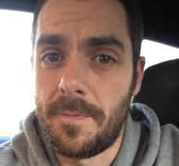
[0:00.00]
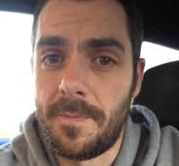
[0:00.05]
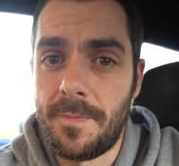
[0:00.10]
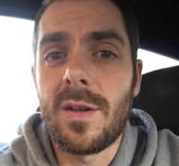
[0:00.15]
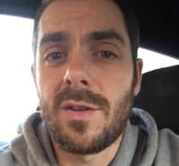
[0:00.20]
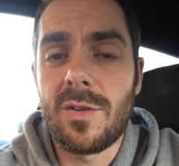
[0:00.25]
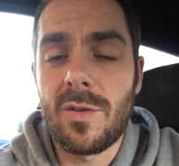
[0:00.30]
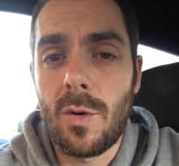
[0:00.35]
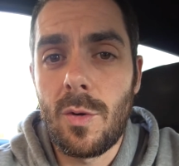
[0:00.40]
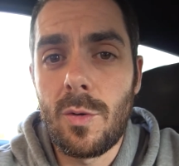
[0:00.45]

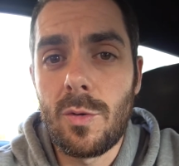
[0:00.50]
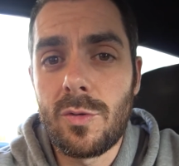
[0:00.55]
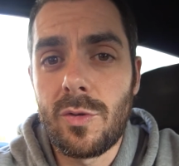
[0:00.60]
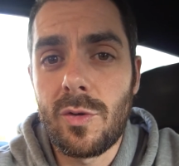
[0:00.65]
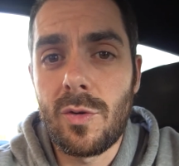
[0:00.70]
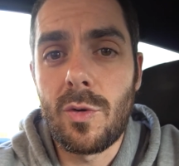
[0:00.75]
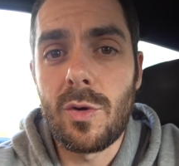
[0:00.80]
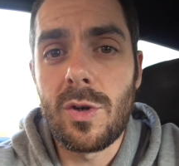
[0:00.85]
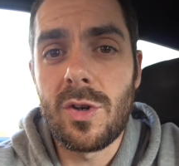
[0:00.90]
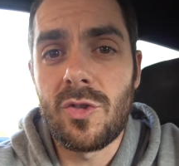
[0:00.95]
It's also
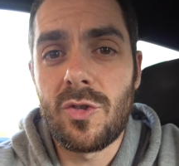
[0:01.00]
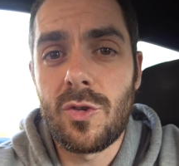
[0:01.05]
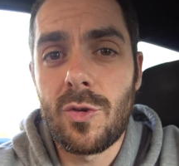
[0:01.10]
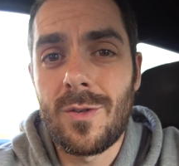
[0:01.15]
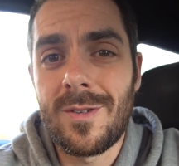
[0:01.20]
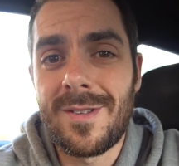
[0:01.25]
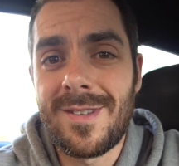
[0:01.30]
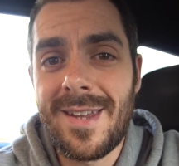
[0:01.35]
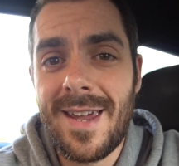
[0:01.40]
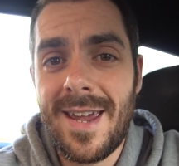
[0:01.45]
going to shoot
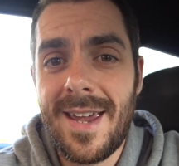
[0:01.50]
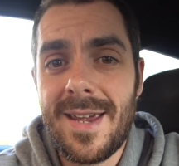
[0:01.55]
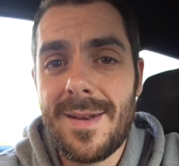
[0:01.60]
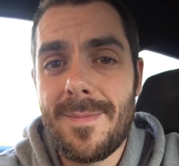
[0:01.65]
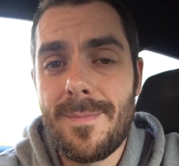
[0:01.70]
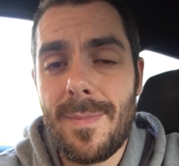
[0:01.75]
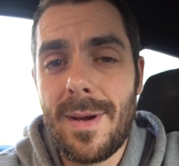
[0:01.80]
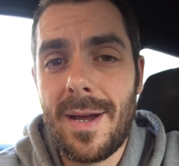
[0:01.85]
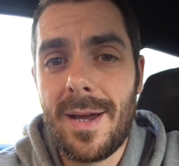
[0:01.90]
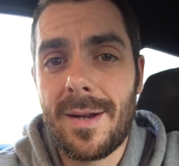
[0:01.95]

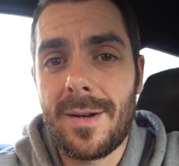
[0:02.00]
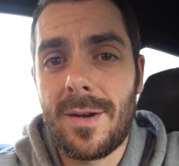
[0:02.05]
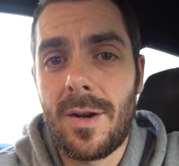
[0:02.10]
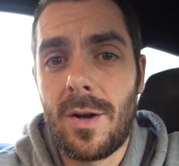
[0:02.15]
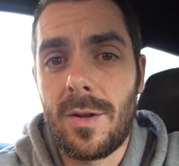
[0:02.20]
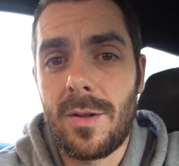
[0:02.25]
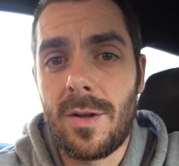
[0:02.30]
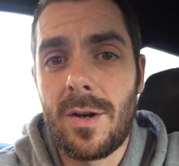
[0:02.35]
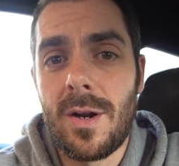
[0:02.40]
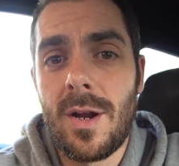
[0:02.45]
10-bit
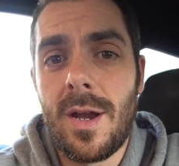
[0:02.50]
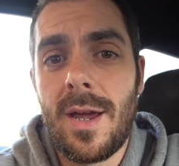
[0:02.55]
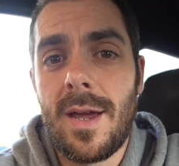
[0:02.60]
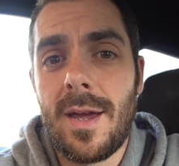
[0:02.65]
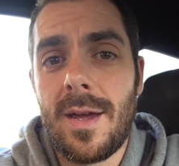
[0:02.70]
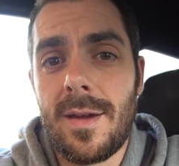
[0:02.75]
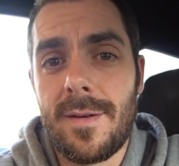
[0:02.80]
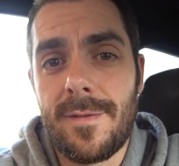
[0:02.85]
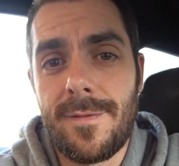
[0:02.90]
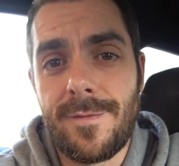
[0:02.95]
colour
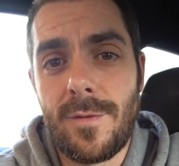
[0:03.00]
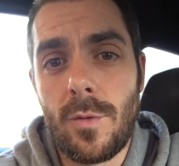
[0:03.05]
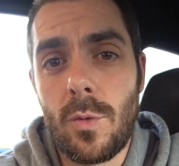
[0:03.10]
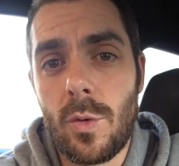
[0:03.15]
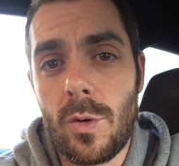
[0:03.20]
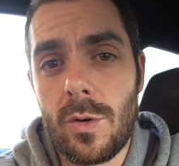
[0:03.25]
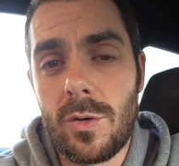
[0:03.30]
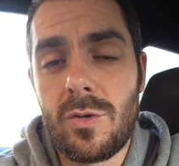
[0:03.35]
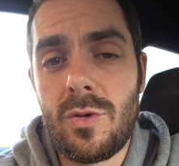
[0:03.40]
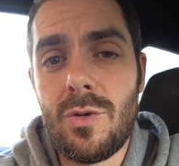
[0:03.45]
at
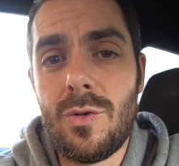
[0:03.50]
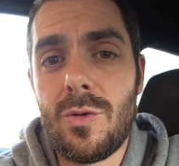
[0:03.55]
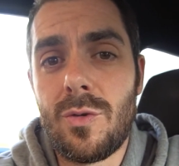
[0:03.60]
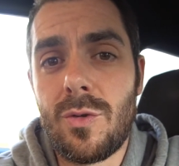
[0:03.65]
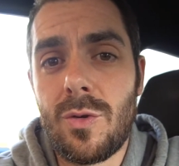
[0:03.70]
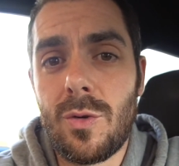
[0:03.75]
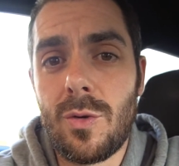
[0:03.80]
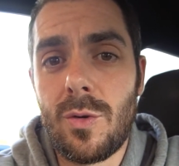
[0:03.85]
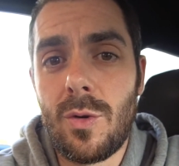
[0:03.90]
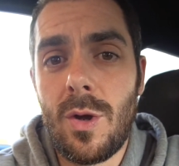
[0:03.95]

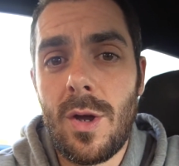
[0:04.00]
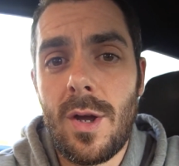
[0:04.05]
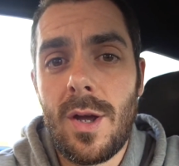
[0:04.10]
422.